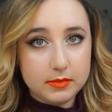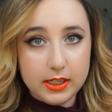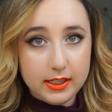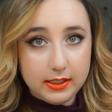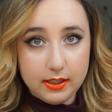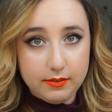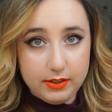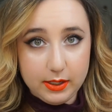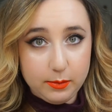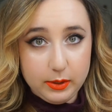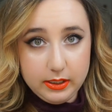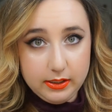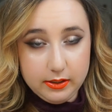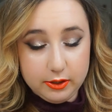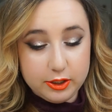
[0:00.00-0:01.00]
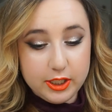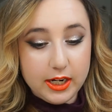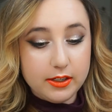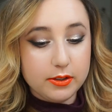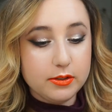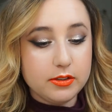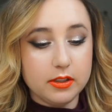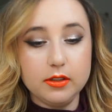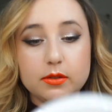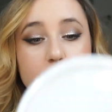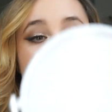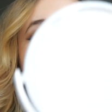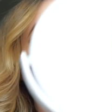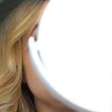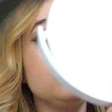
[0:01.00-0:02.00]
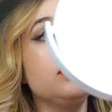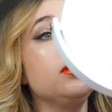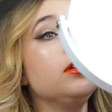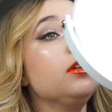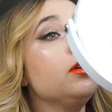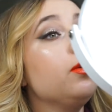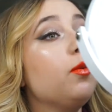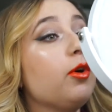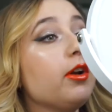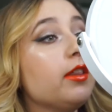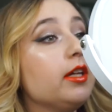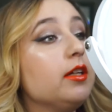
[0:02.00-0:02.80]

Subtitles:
I love that one glitter shadow, so worth